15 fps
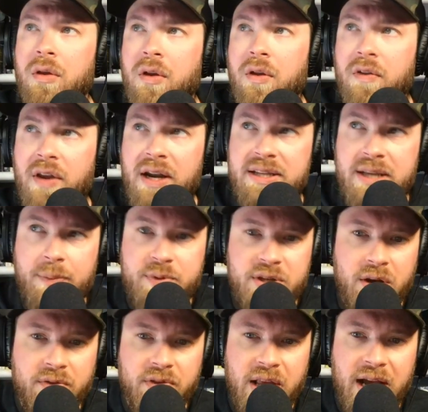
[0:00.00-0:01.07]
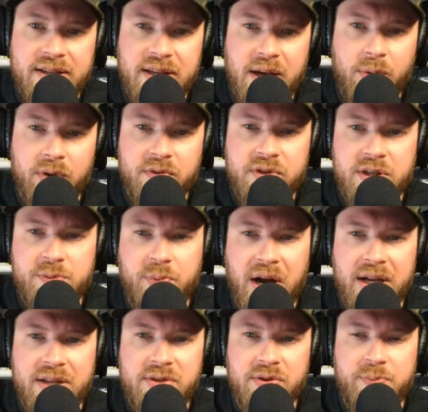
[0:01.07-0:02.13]
Today's episode of Locked Out Wolves is
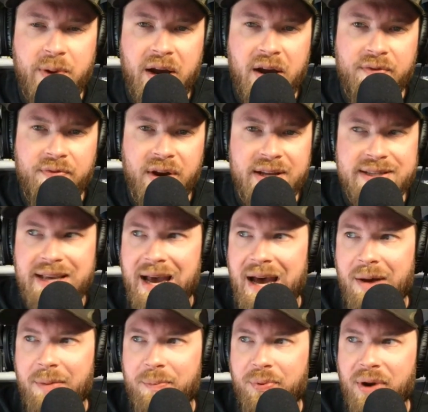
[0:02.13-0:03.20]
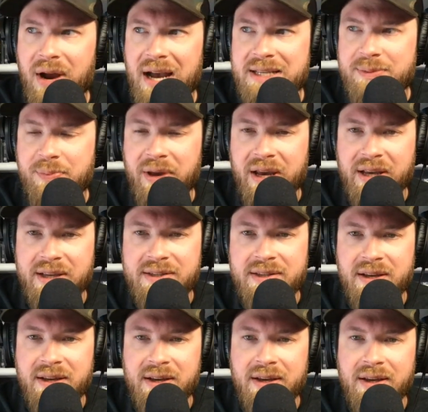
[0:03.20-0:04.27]
brought to us by our friends at PrizePicks.
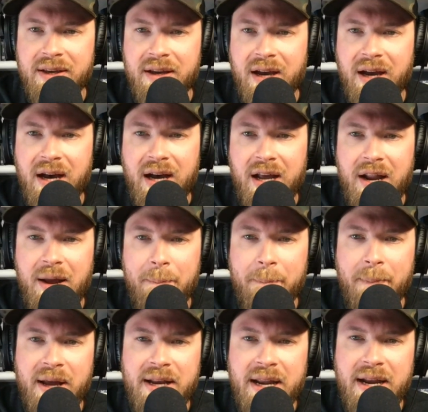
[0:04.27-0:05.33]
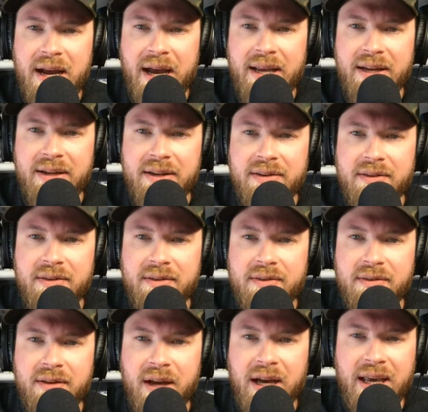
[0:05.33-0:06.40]
On Monday night
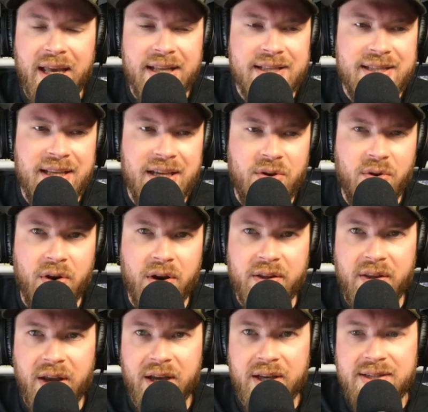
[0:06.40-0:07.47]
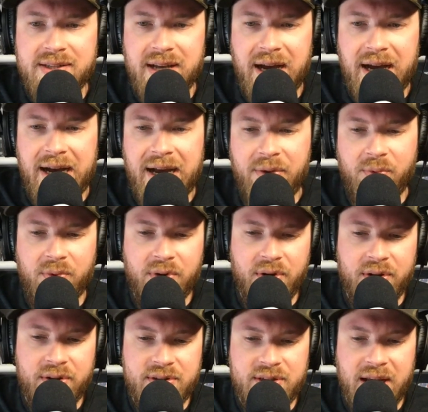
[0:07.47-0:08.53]
against the New York Knicks, I
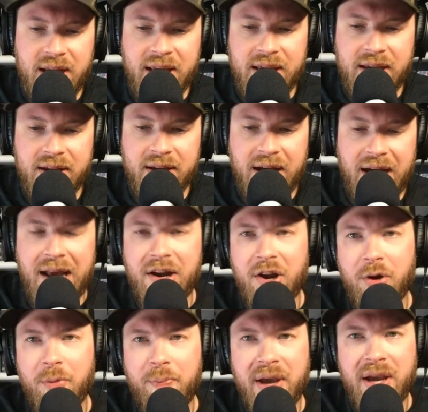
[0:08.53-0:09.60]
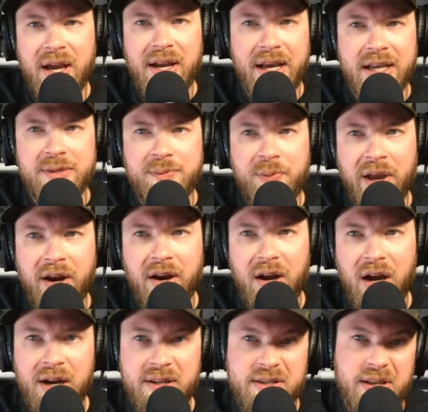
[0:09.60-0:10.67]
would take, I don't know, pick a Knicks player,
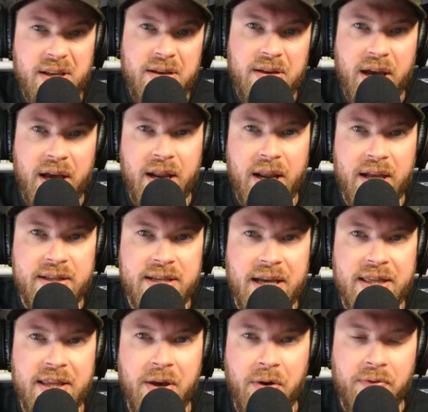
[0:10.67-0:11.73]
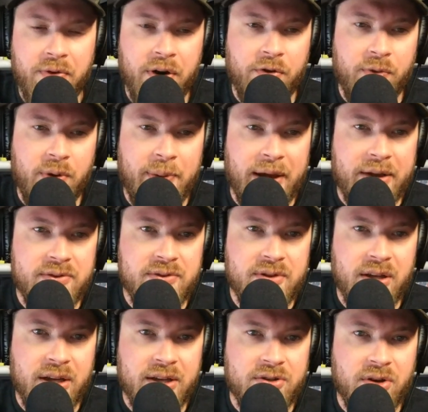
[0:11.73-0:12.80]
honestly, and take the over on rebounds.
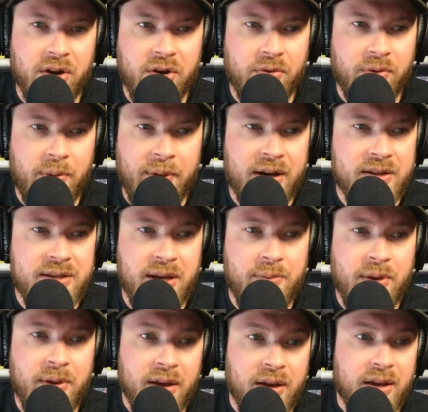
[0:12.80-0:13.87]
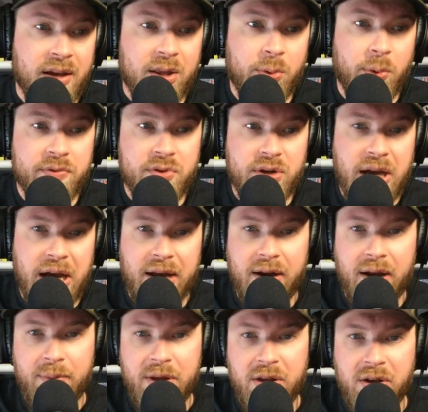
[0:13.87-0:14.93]
The Knicks are a good rebounding team. The Wolves are not.
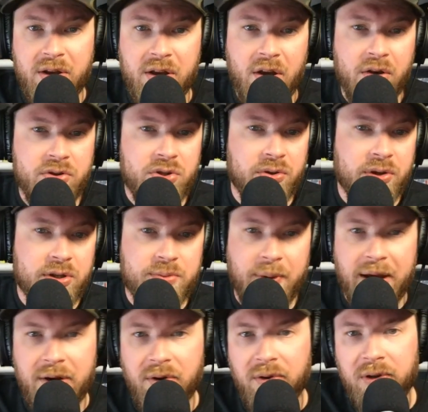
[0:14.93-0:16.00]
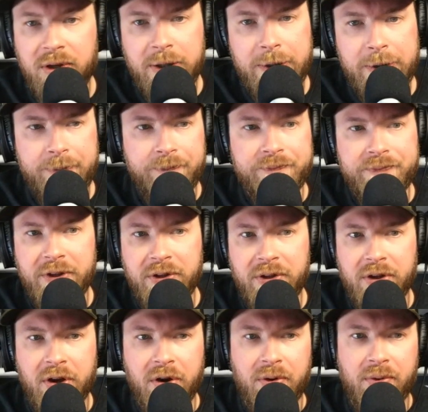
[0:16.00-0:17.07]
I mean, you could go Julius Randle. You
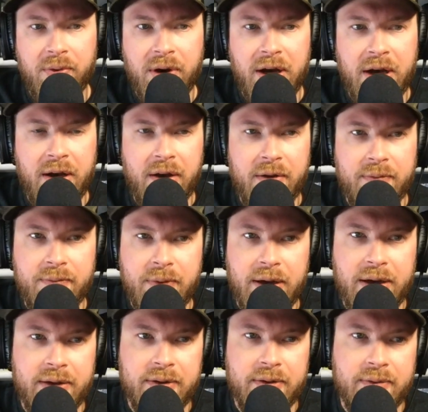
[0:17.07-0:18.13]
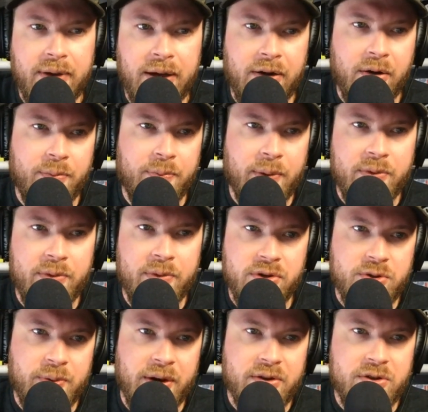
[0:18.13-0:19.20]
could go, probably
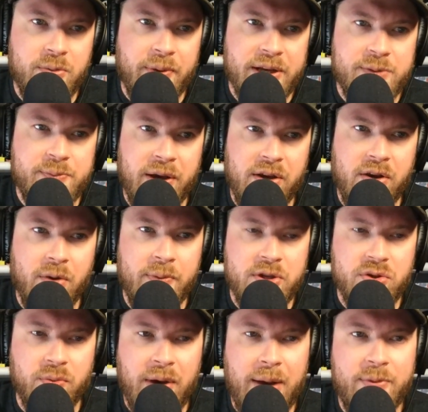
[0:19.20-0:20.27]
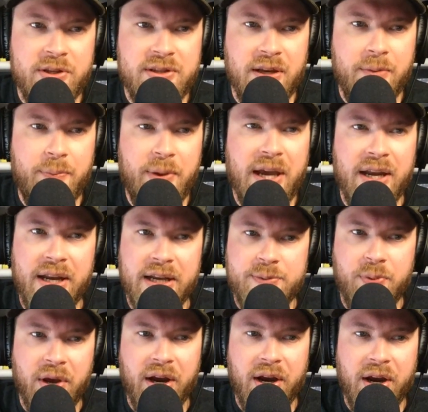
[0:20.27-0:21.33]
Julius Randle's your best bet. You go Mitchell Robinson. Pick a Knicks
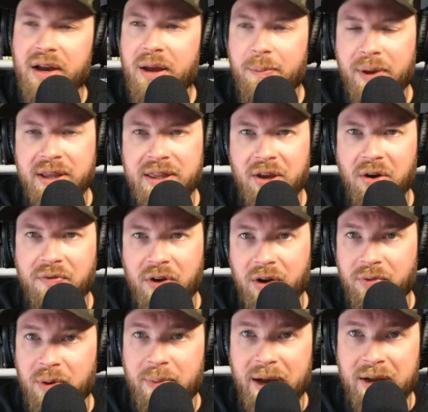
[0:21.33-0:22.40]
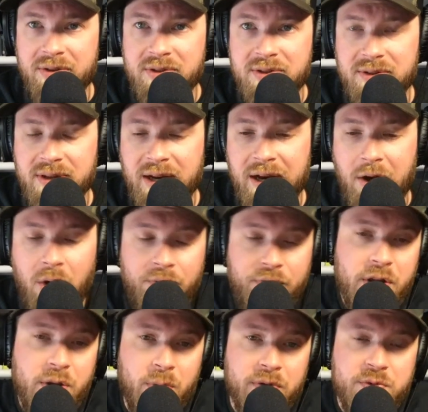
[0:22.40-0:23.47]
player. Pick the over on rebounds.
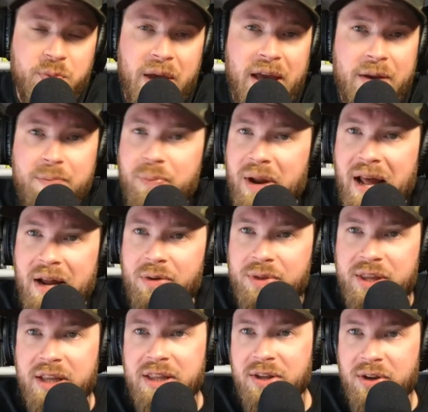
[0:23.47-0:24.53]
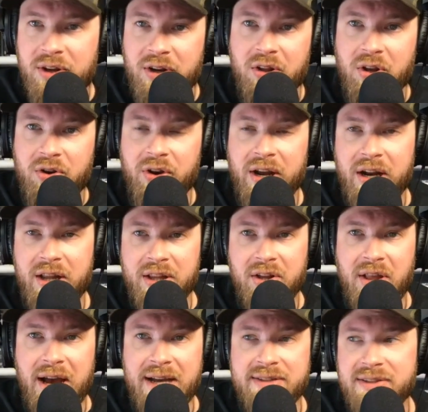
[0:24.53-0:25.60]
Hopefully the Wolves win, but I don't think they're going to look great on the
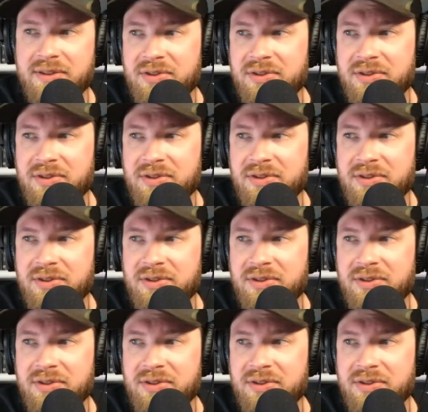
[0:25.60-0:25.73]
glass.